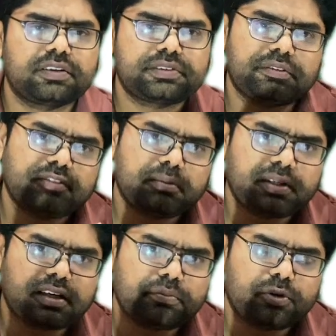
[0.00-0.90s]
concept
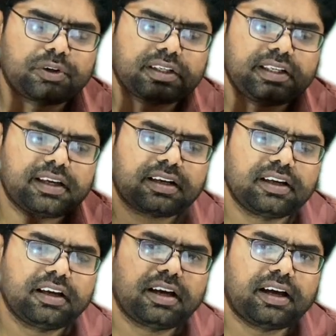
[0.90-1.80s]
will become more clear,
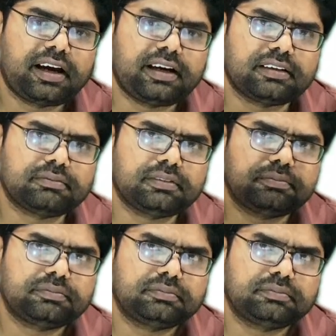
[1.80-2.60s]
and